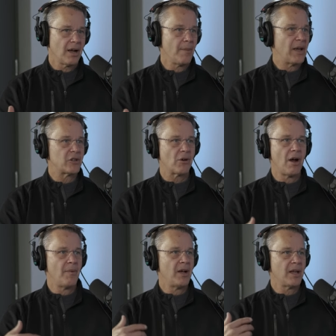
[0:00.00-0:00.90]
combat
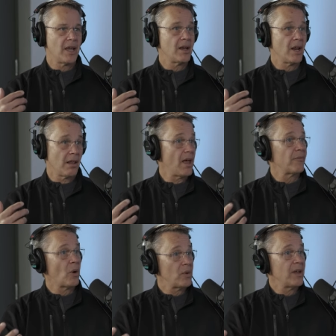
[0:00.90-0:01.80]
trauma, and a
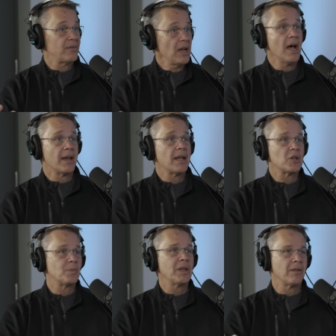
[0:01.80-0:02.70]
lot of what we have done
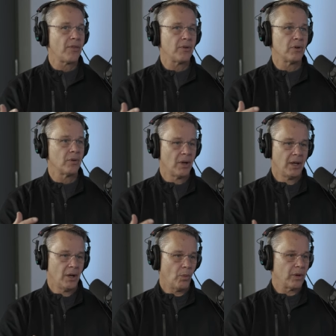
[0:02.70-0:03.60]
has been through
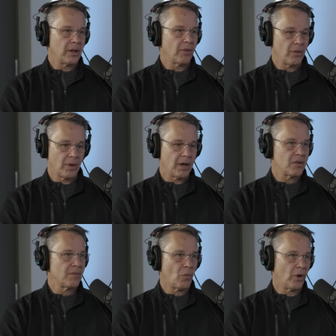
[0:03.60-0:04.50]
working through
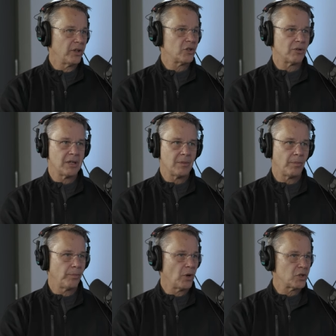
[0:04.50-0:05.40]
areas of moral injury,
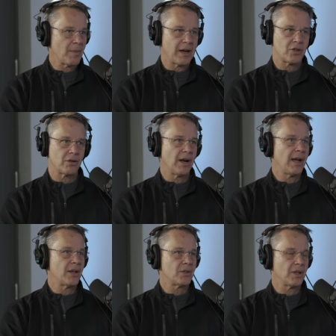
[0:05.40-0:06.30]
post traumatic
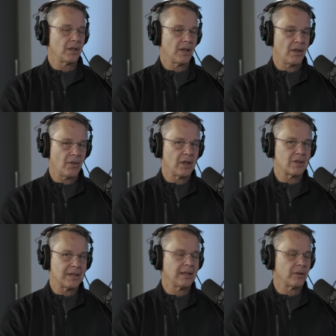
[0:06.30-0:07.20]
stress, and and
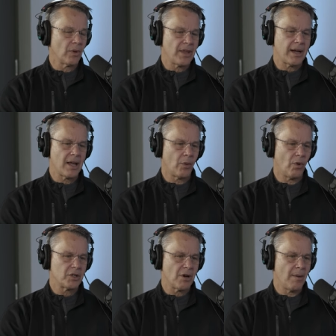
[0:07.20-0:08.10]
things dealing with that kind of
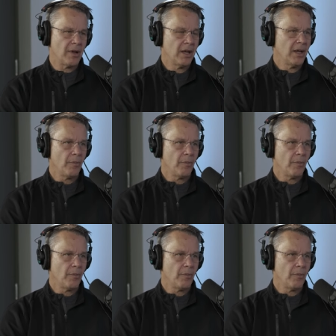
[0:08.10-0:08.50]
war trauma.